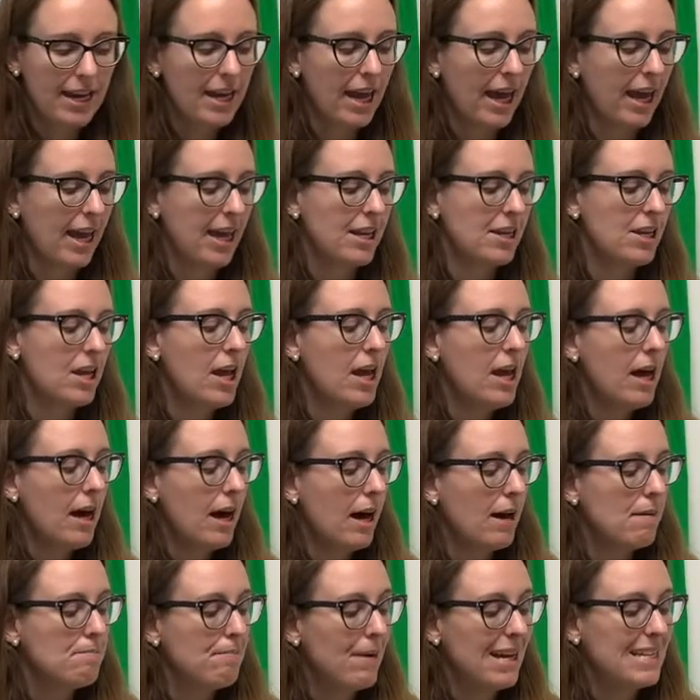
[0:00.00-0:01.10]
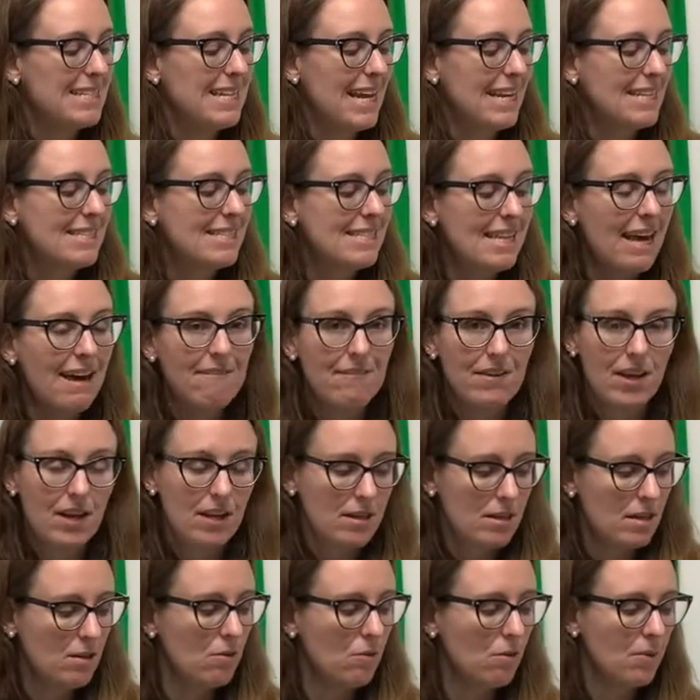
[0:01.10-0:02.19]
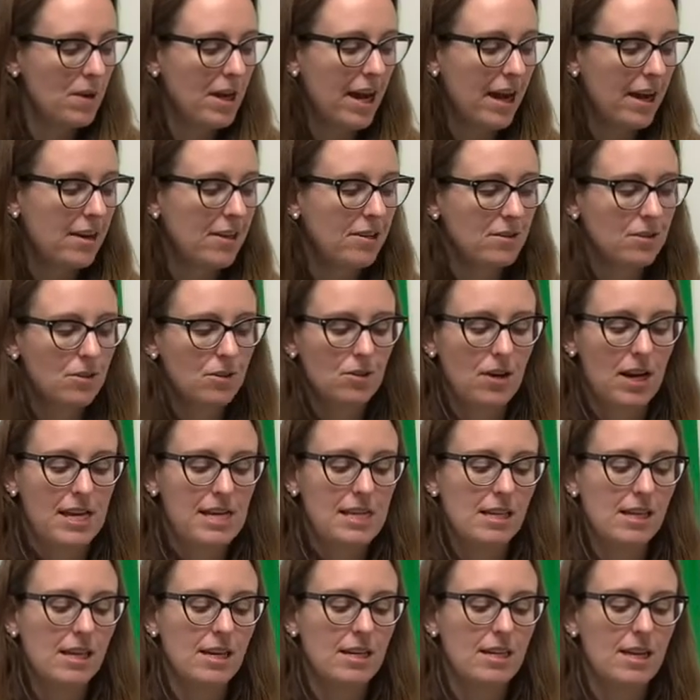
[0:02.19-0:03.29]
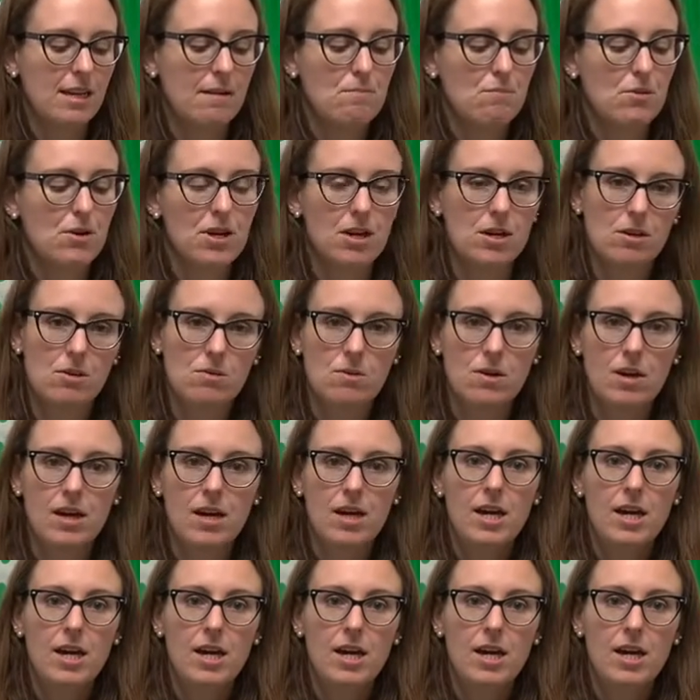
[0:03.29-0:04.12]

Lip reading: And by day 7, when we had our little alien embryo,